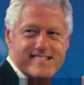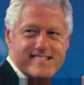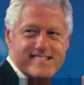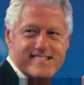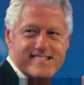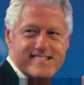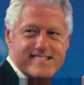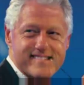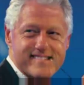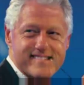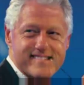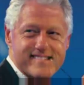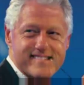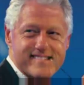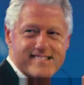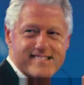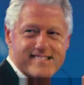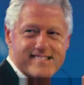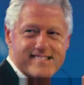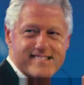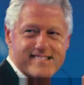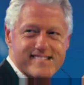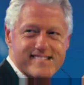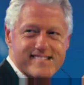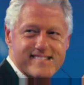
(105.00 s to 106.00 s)

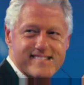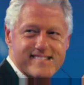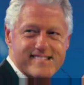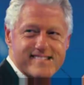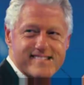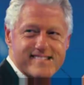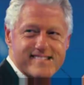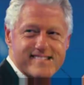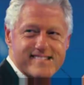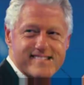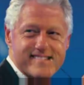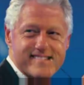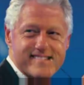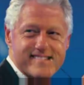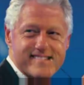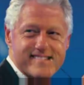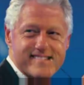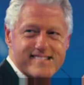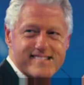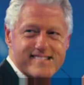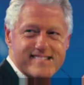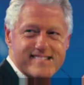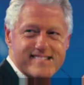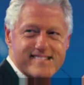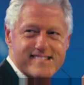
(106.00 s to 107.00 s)

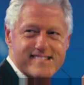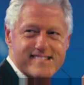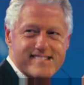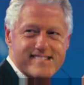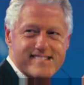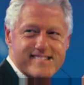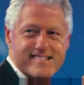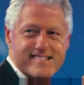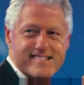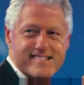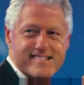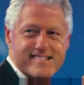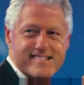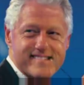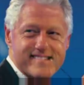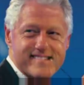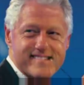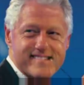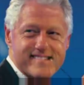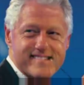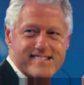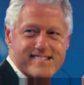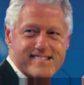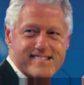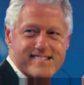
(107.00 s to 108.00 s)

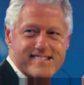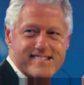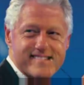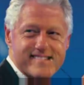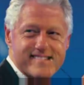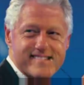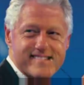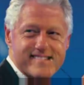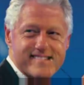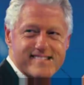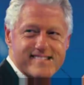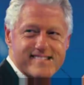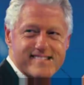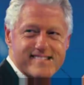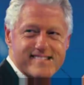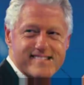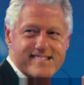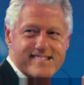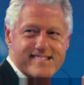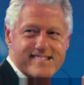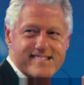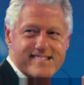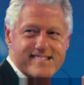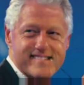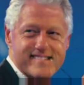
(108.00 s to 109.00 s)

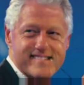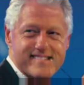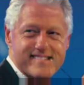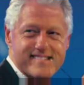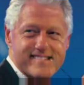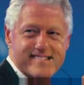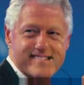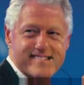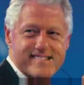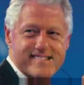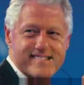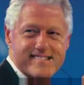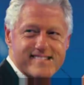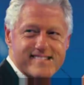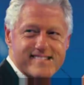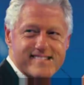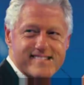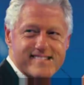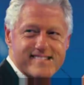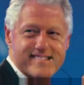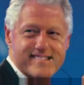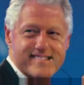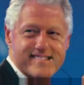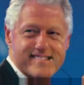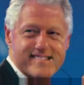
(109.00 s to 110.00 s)

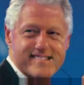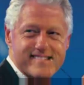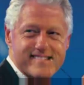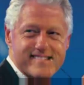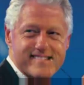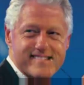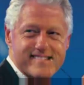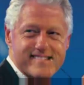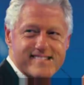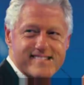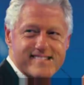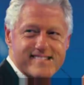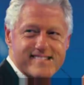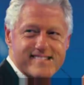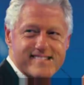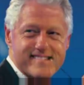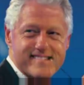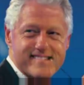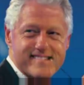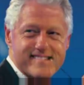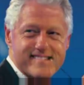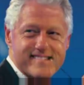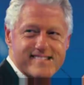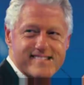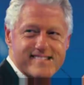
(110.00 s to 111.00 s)

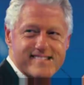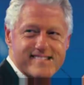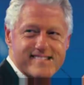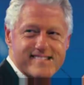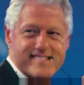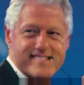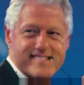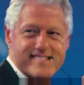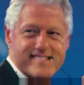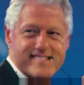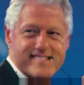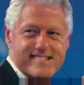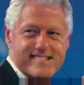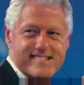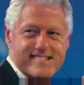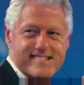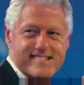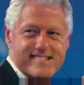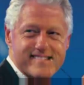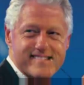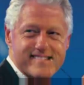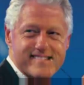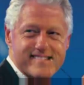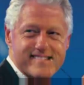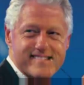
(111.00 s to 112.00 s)

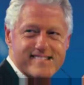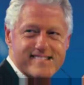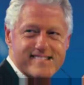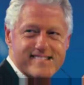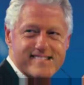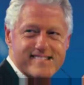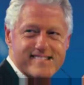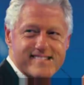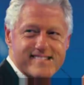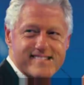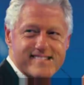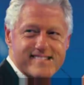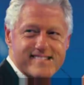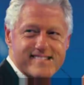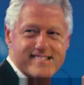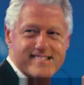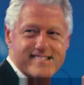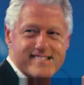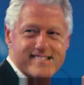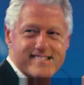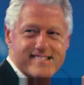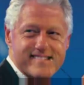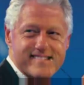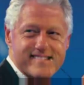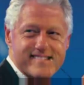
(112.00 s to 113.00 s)
[no speech]